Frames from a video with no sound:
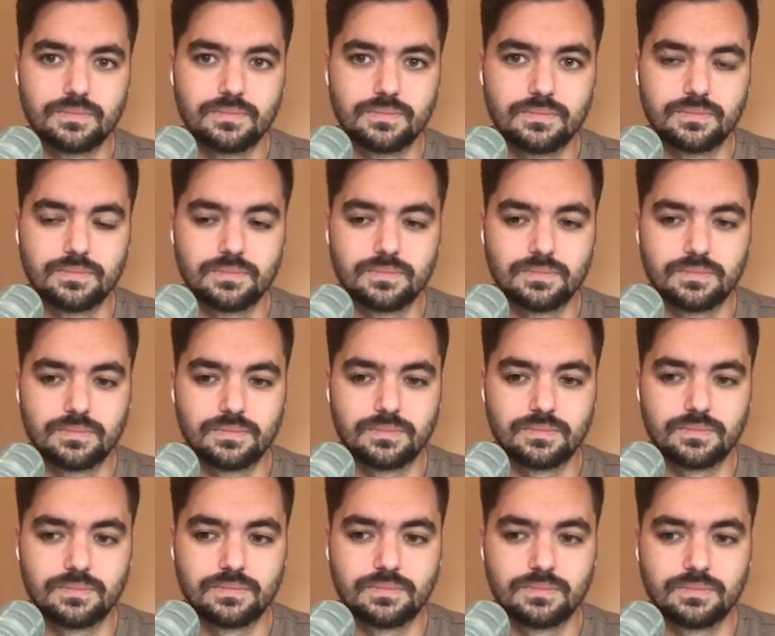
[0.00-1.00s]

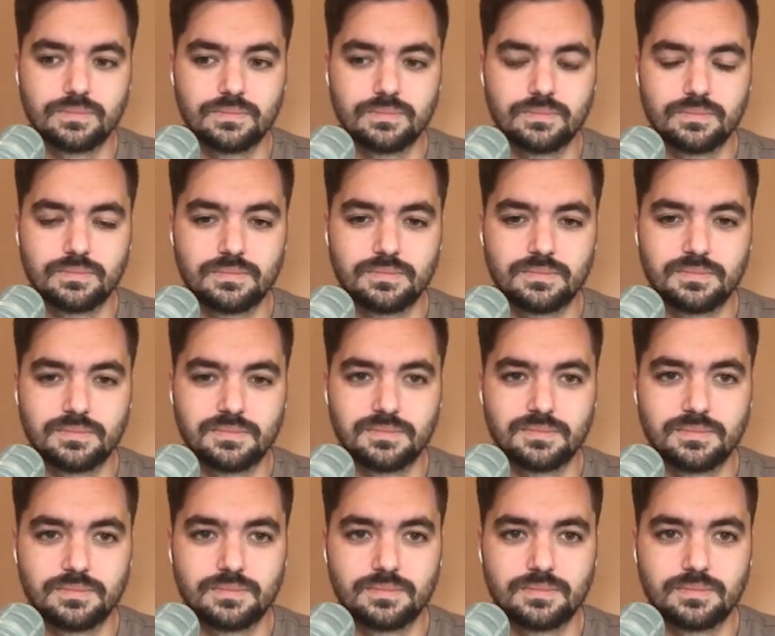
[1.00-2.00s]

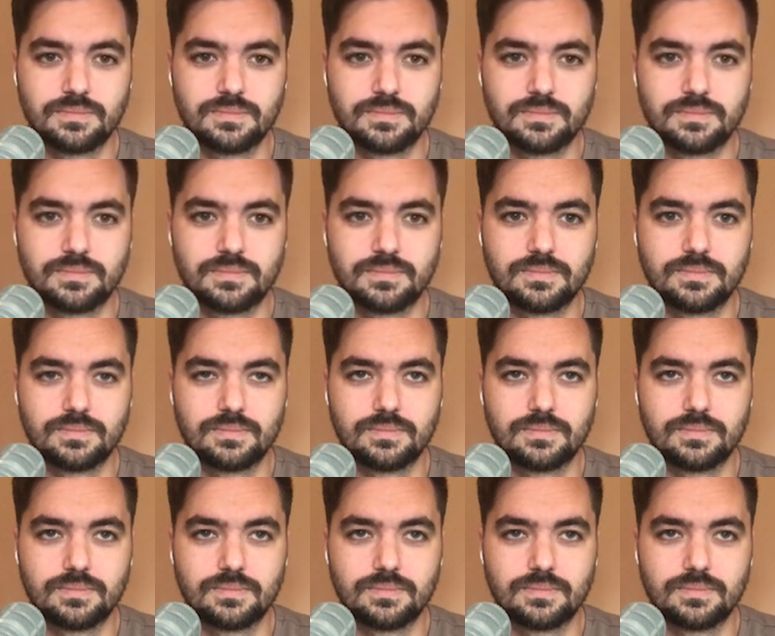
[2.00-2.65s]
No words are spoken by the person on screen.